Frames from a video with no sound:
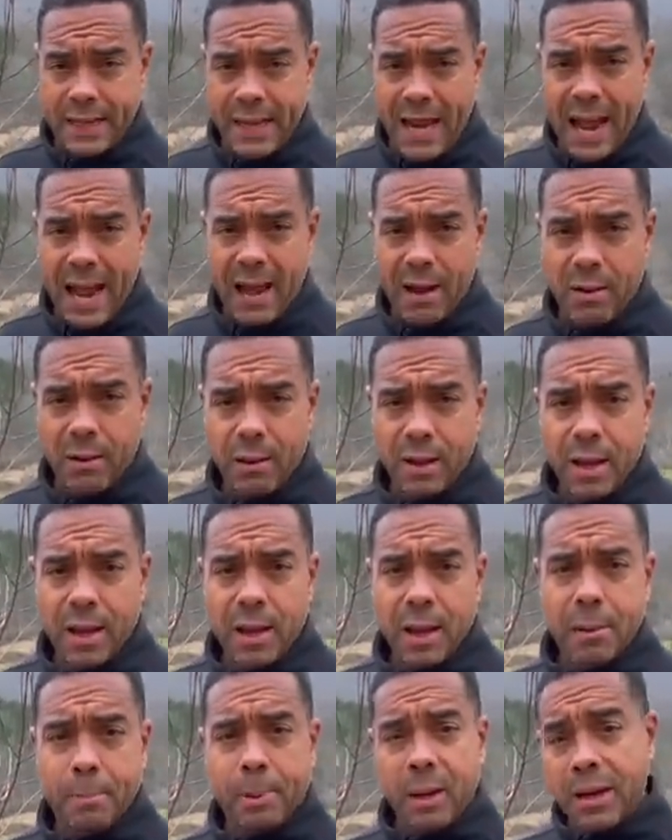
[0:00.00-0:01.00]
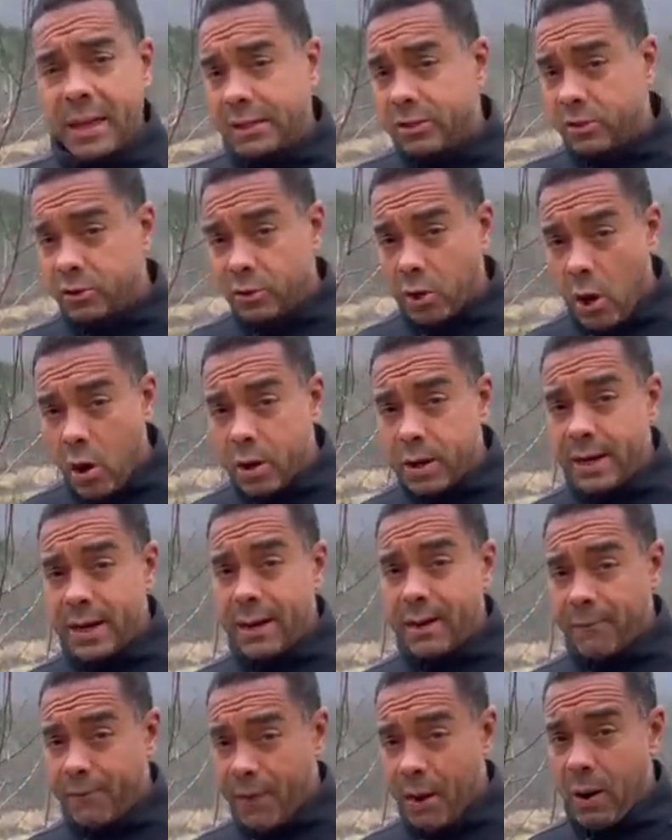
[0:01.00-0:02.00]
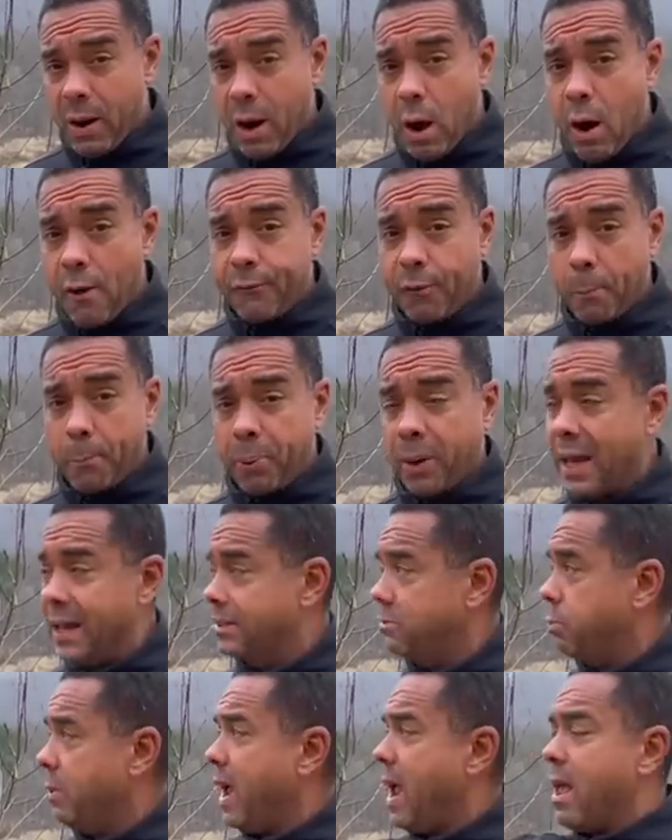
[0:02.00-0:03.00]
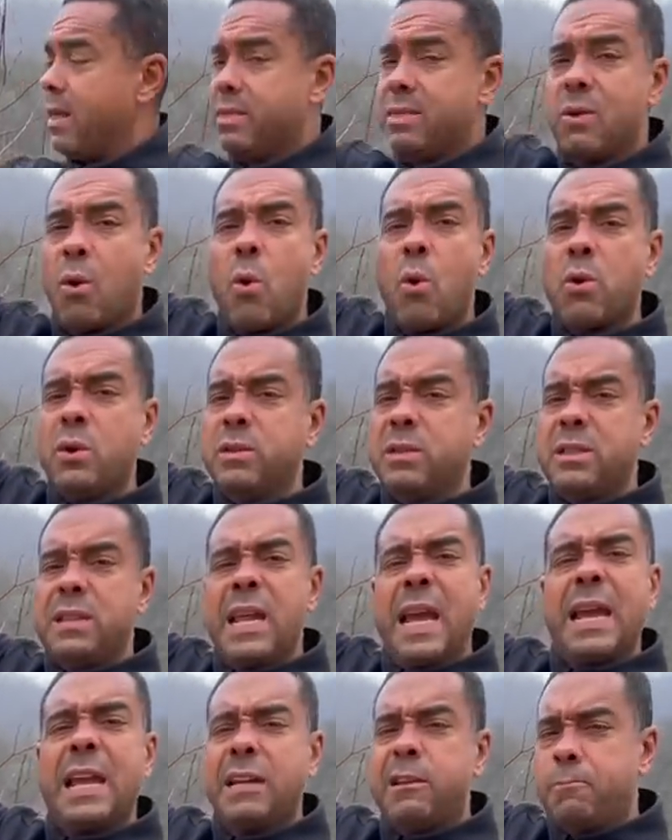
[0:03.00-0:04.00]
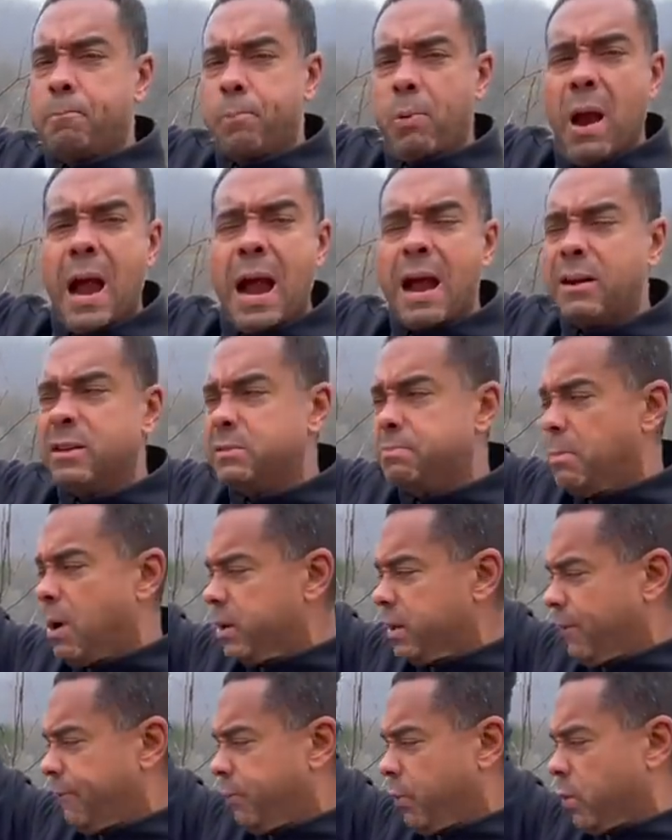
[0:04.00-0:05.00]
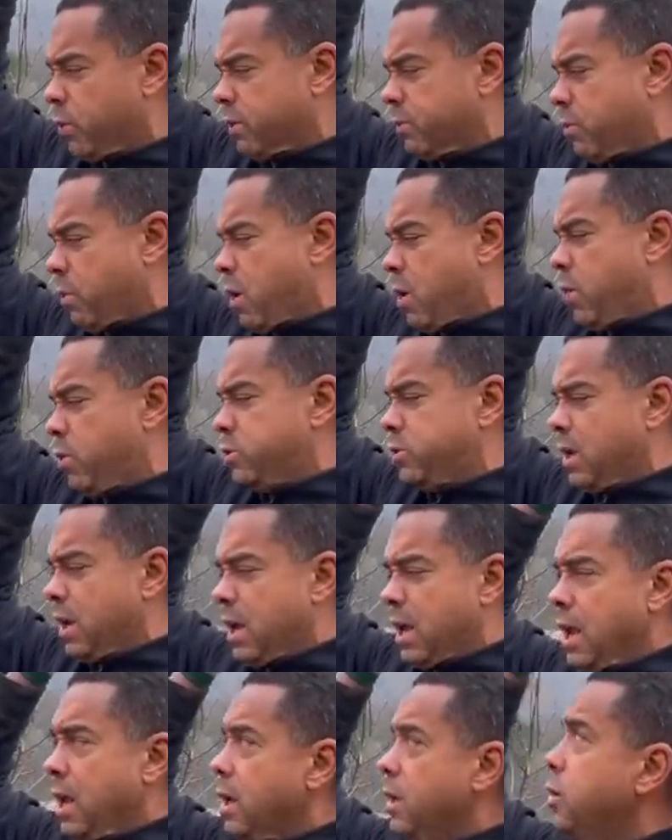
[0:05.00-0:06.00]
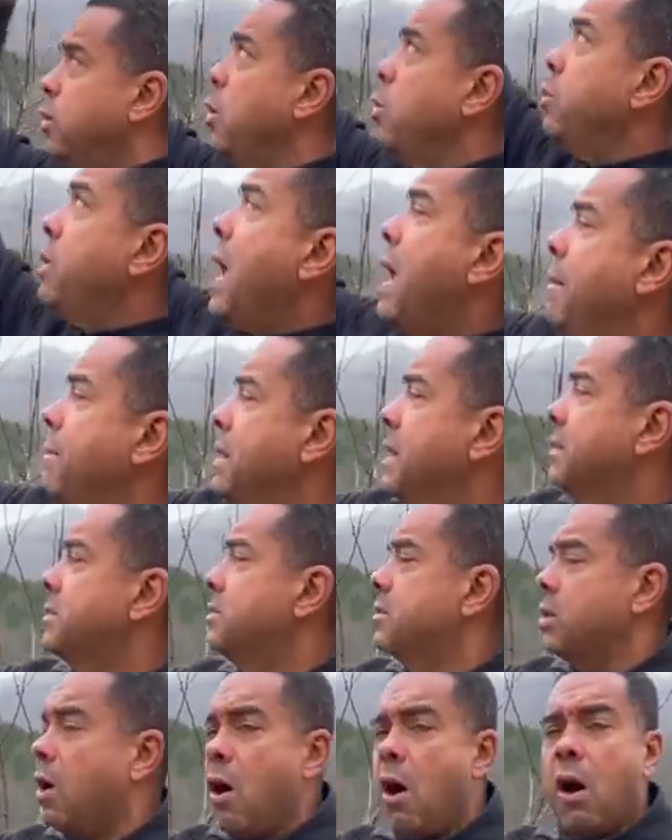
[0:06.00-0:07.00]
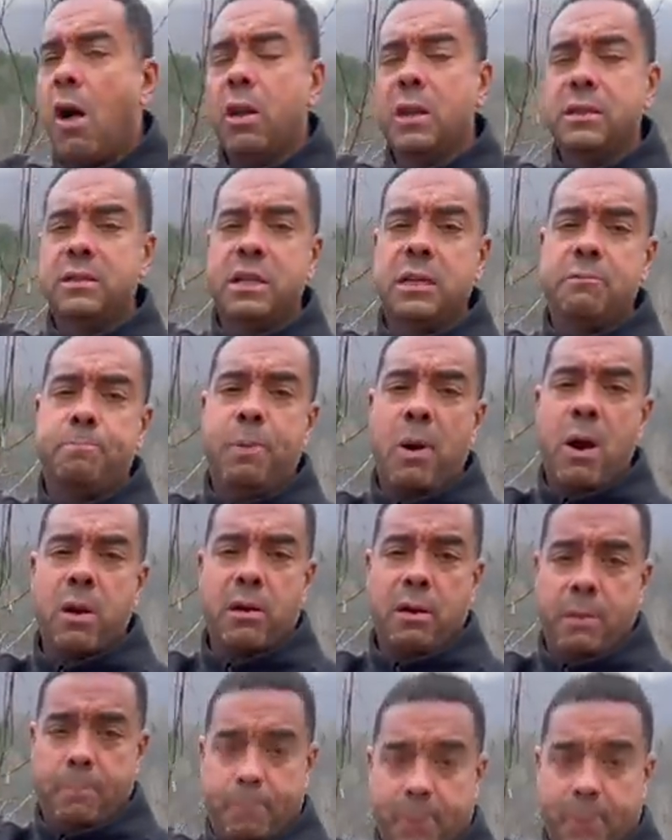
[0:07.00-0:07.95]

now, but it started in a very awful place. We had thorns, thickets, briars, multiflora rose, you name it, as tall as this Bartlett